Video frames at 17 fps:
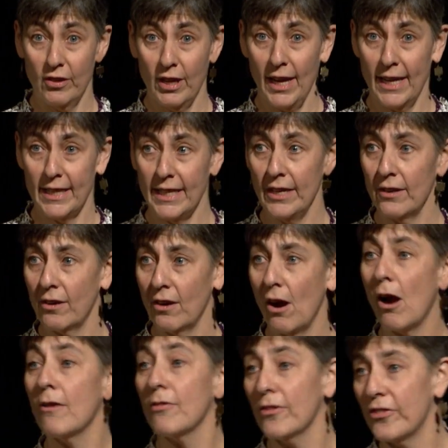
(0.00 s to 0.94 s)
And here
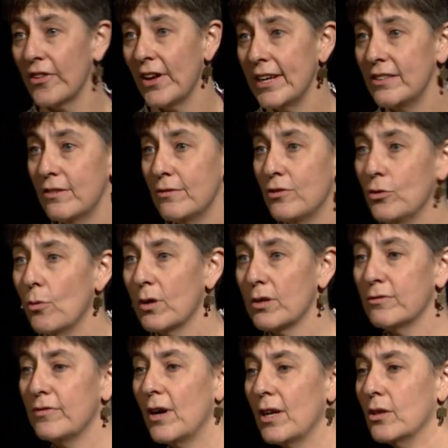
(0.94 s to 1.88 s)
are the slides if you want
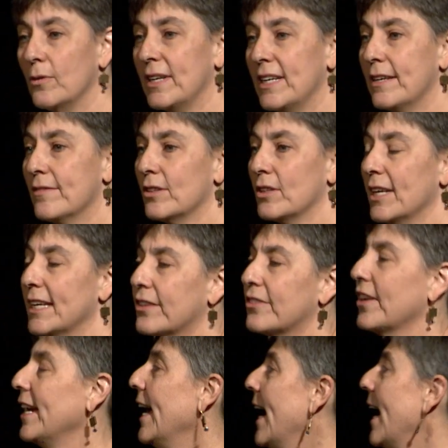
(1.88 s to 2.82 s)
to follow any of the links
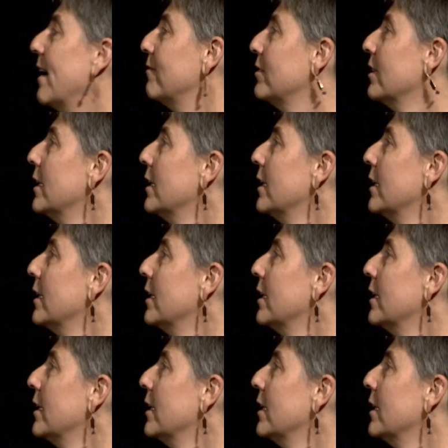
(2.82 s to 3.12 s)
I have.